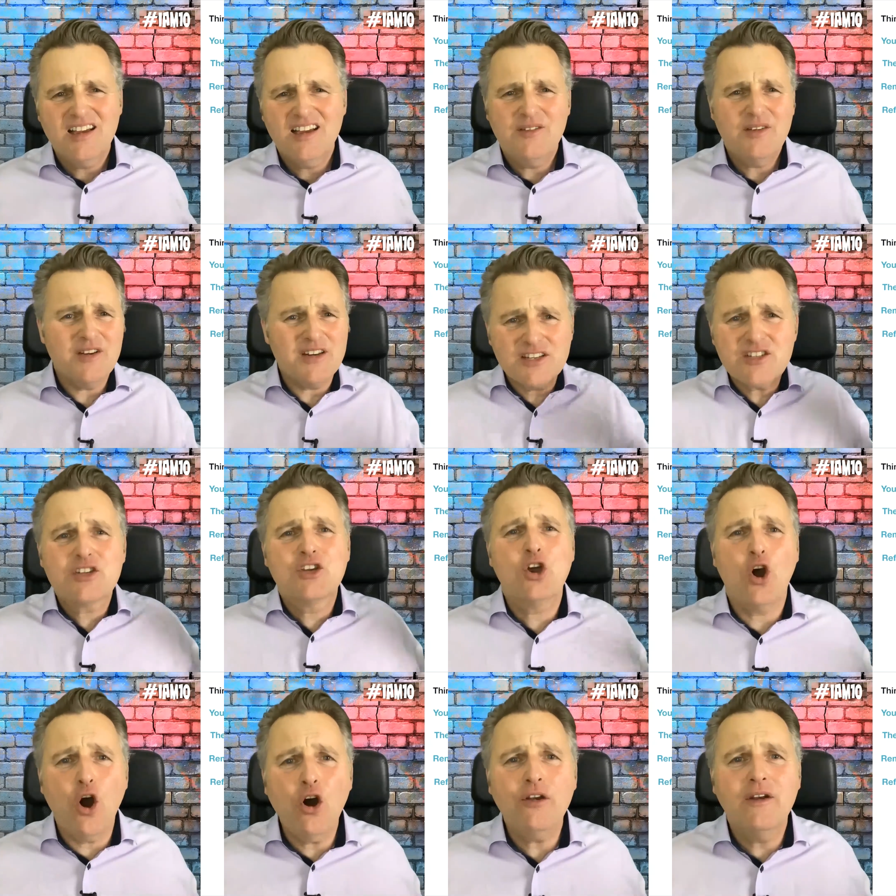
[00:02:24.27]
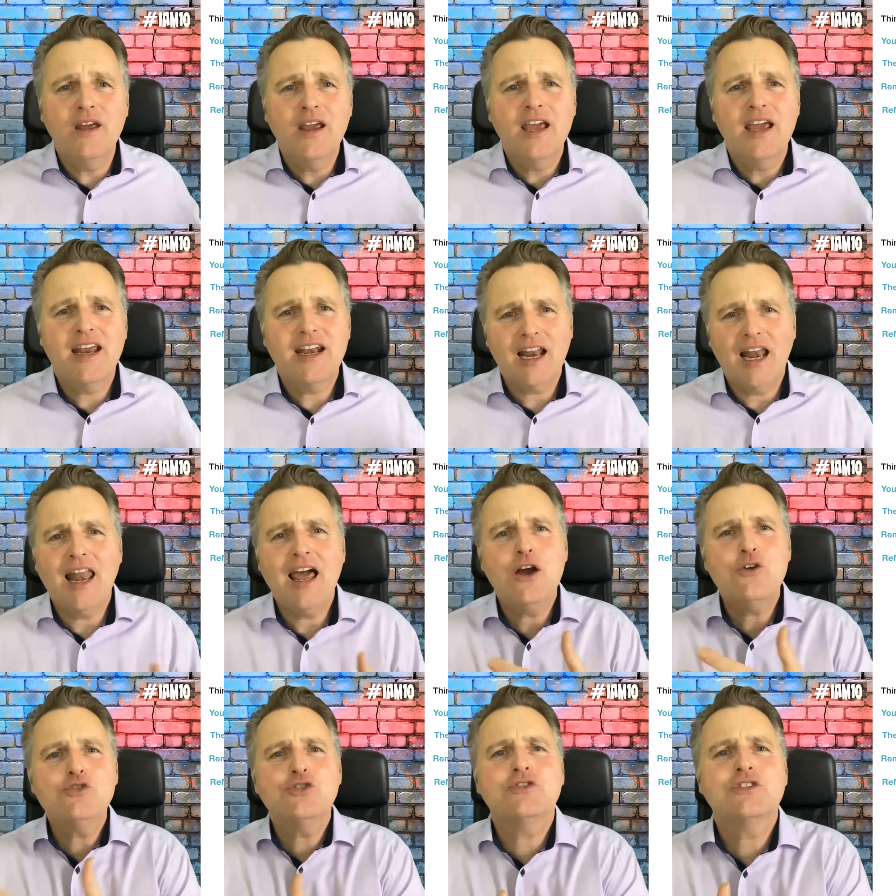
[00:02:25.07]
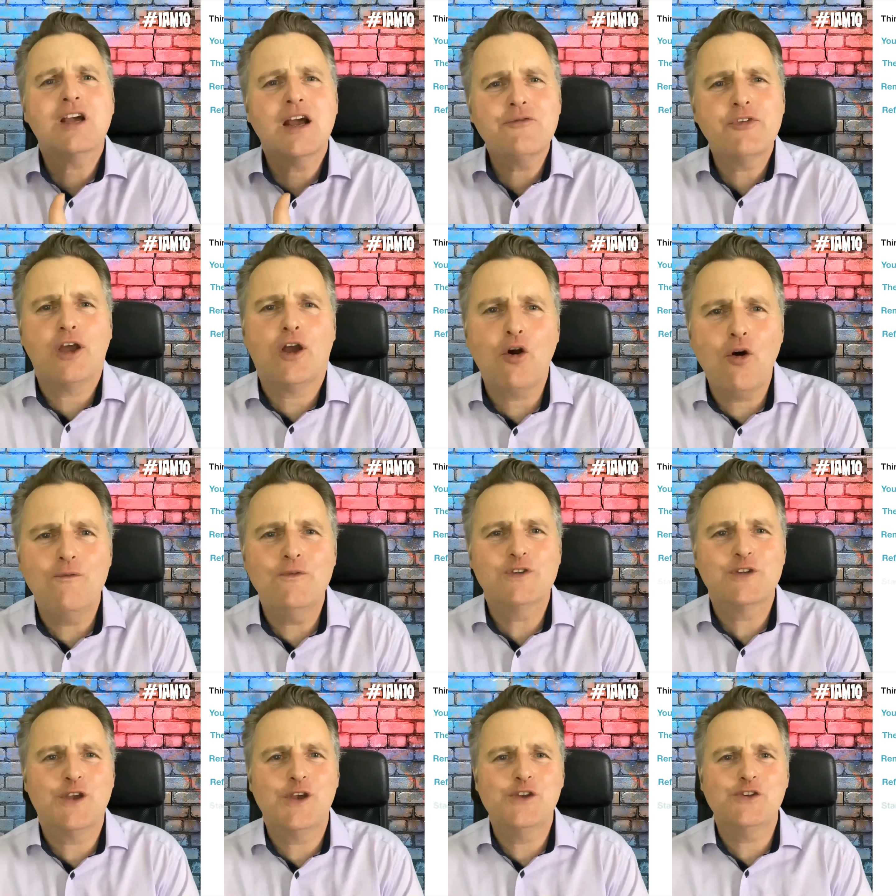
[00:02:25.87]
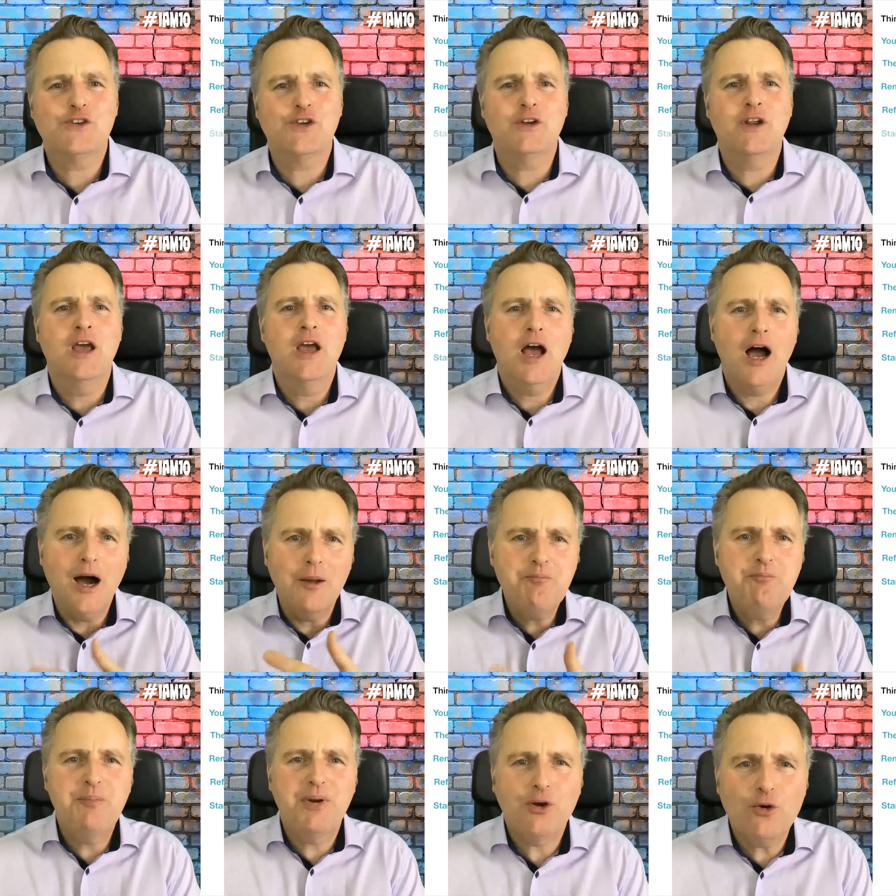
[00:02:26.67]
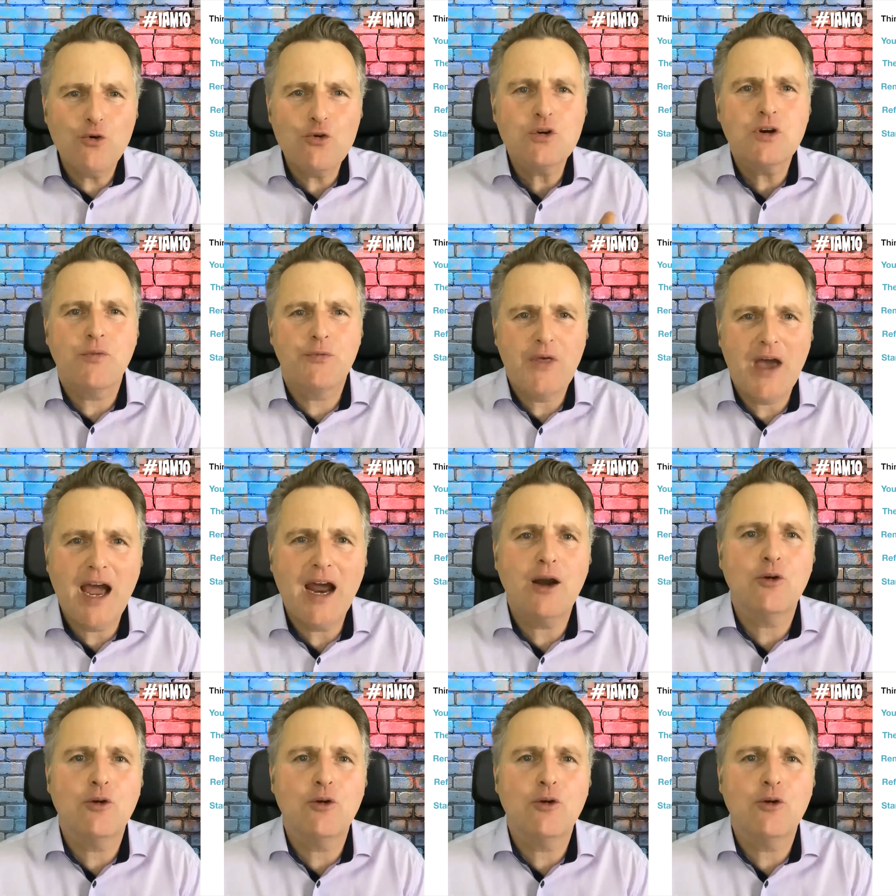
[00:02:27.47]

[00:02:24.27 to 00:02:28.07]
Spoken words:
And it's gone. It allows you to have that conversation and build that